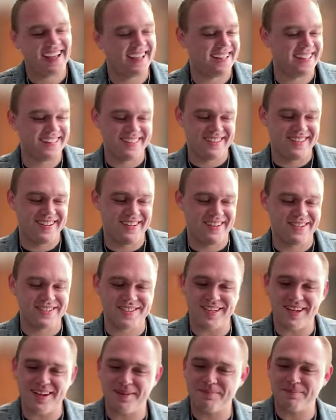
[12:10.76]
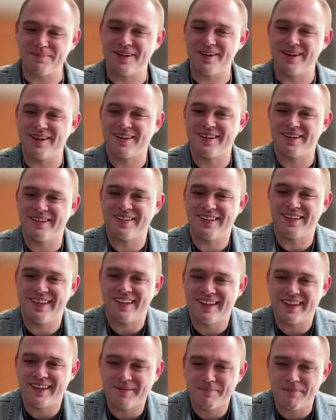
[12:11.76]
and turns up, uh,
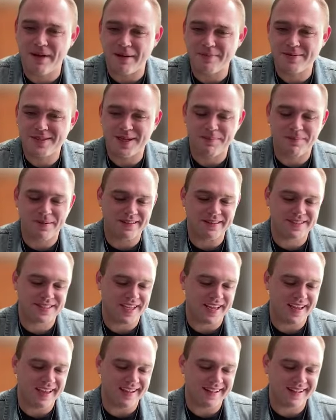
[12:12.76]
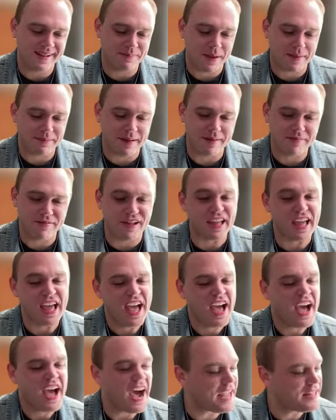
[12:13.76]
he pops up on stage and my mom's like,
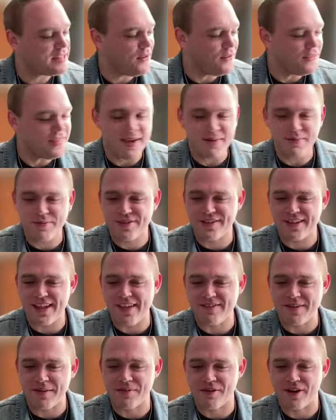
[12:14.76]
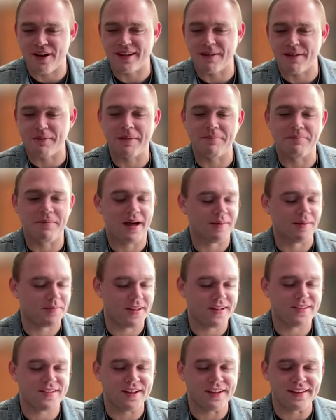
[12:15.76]
I knew that was David Bryan. I'm like, Mom,
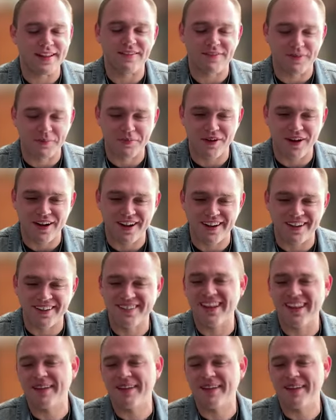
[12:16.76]
that's not David Bryan.